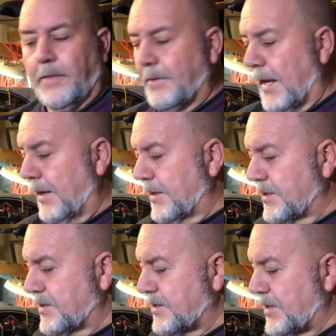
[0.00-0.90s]
that
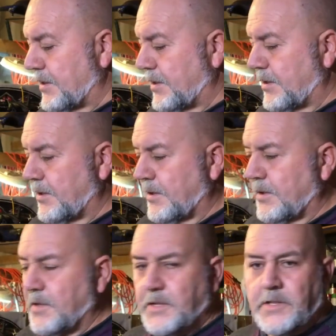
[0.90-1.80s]
is
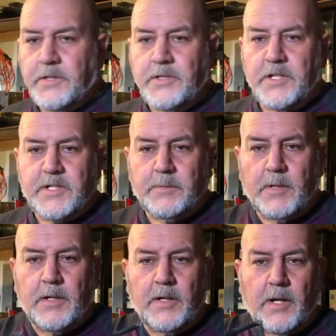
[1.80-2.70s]
just some uh,
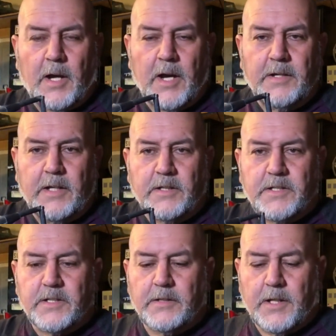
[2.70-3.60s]

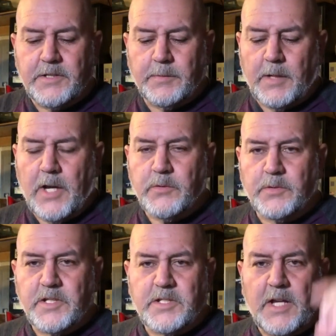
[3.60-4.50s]
ideas. Now some guys will
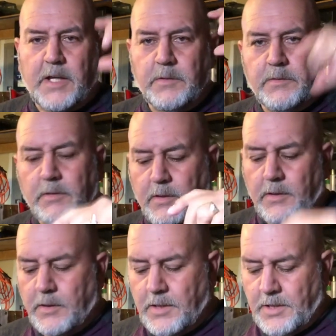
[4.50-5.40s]
just take and
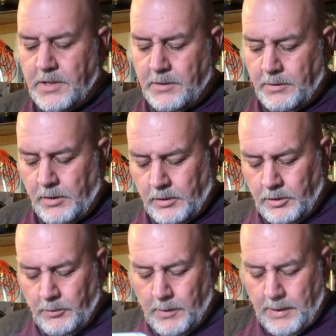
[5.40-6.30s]

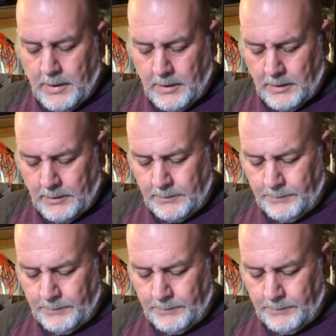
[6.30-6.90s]
glue a uh,